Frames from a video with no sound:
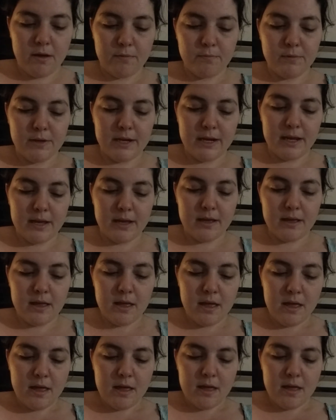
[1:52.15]
reading
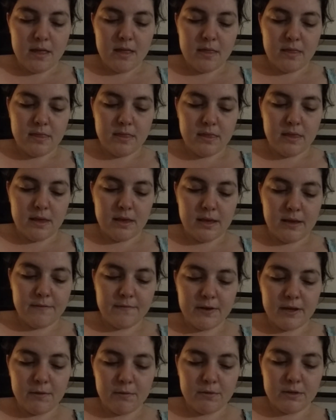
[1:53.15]
the
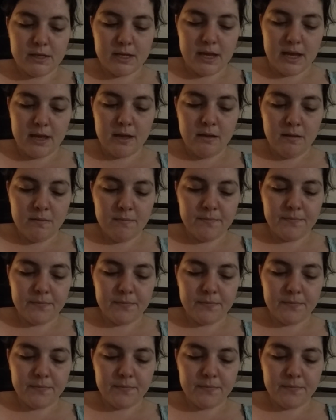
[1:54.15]
evening routine.